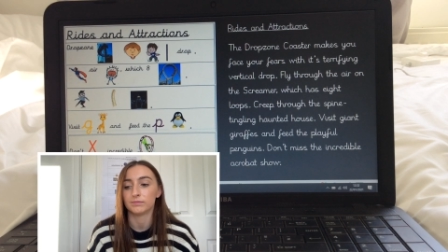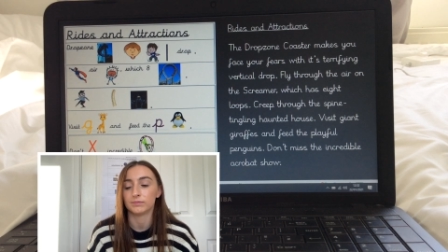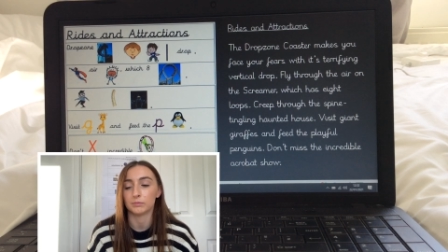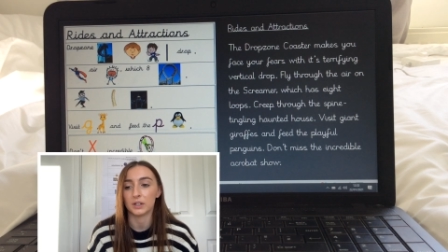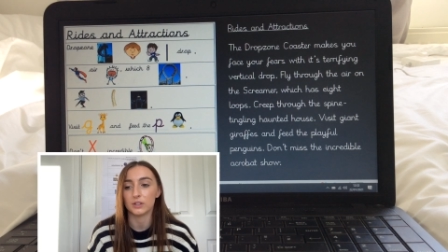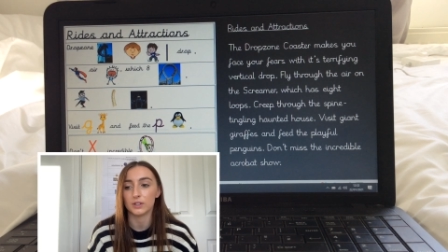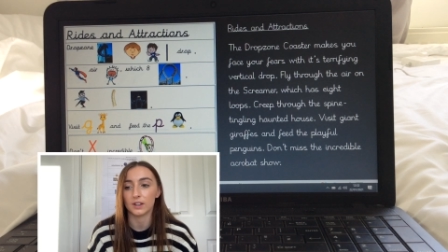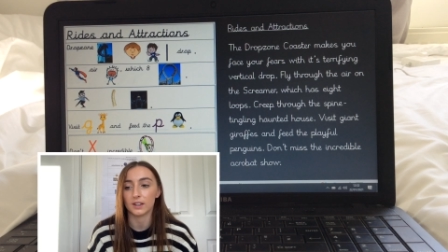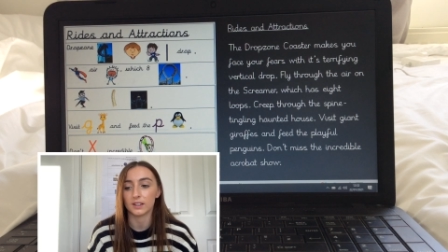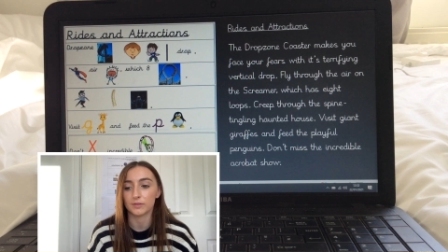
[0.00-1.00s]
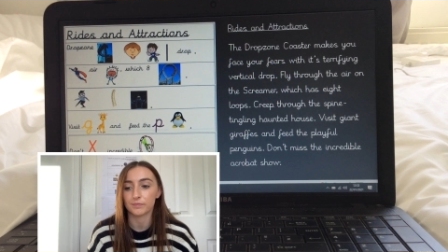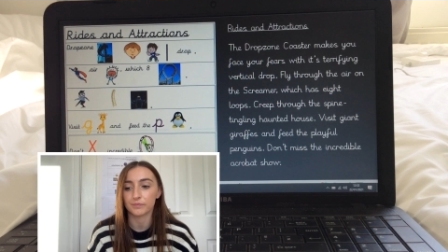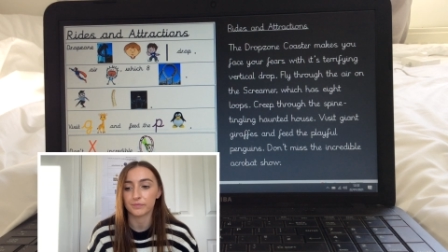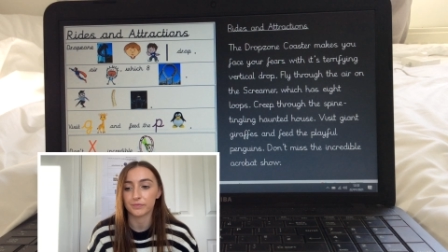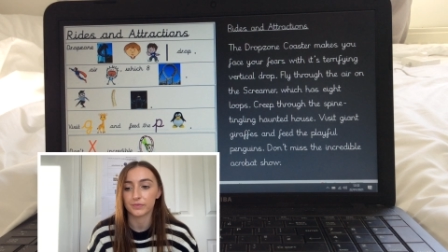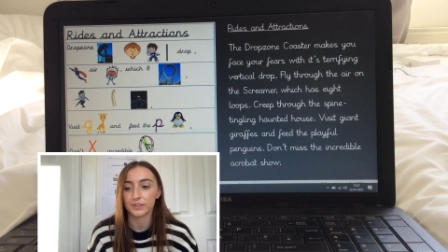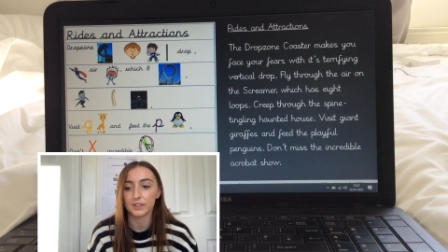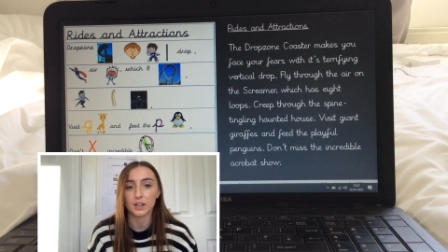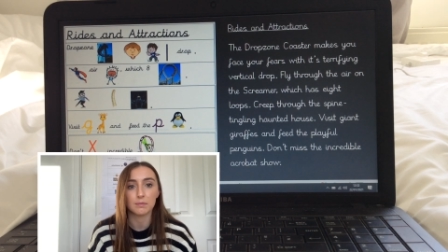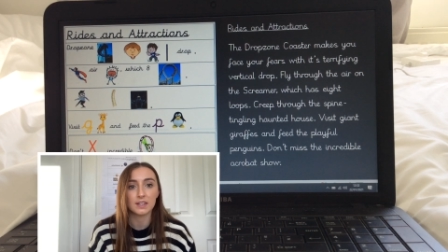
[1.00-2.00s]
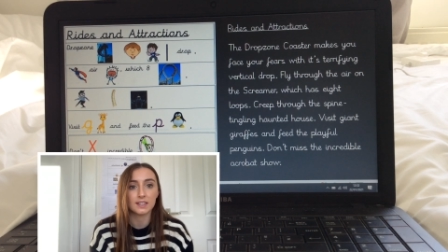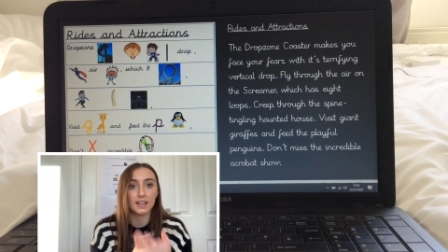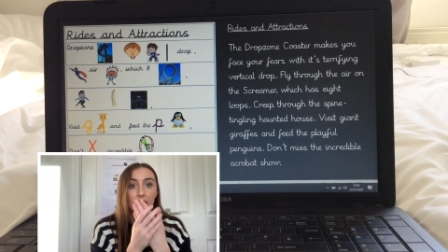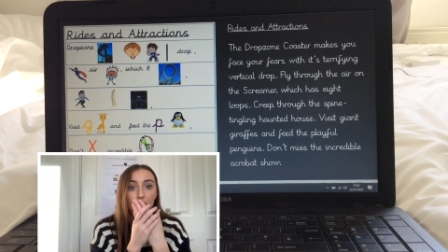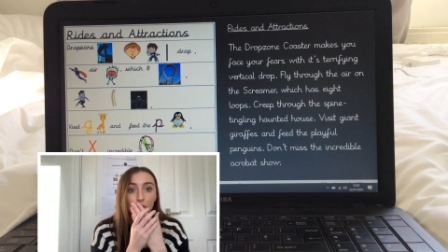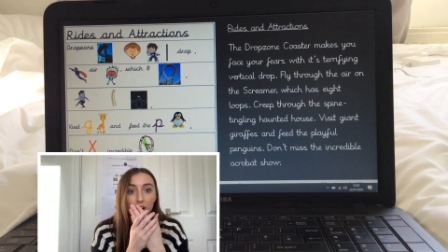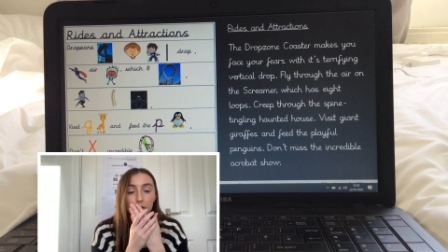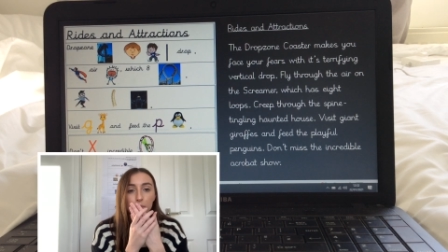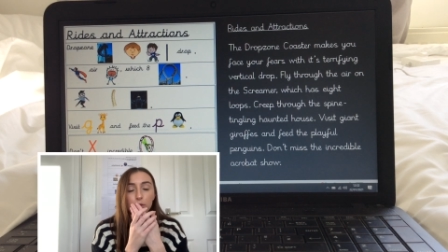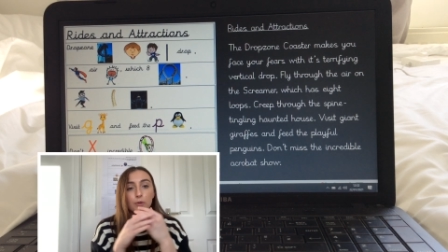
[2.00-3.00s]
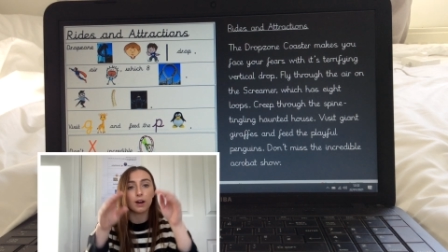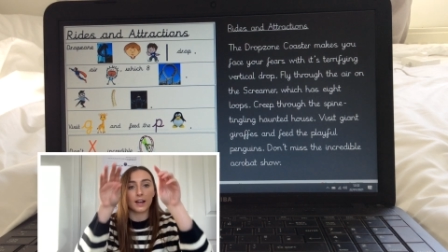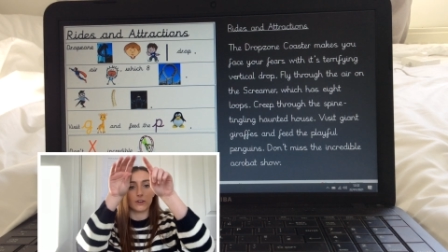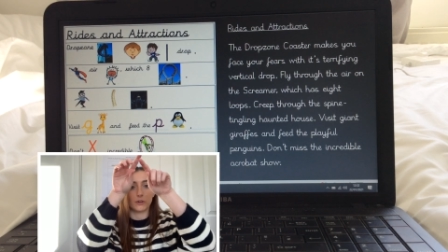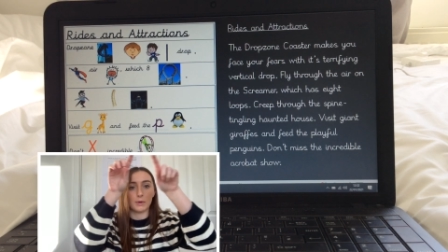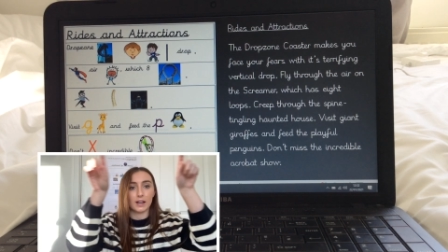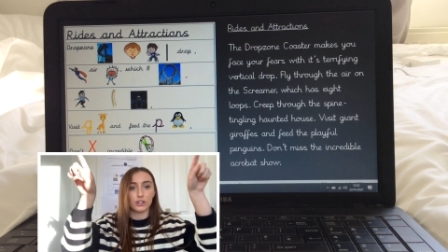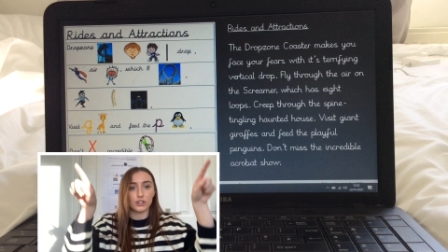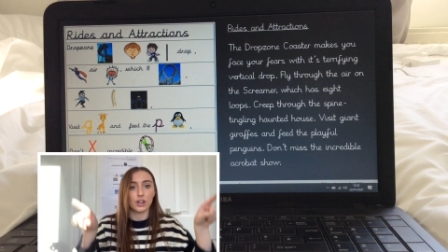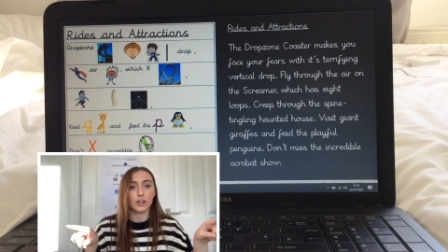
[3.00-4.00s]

Might do like. Don't miss the incredible acrobat show.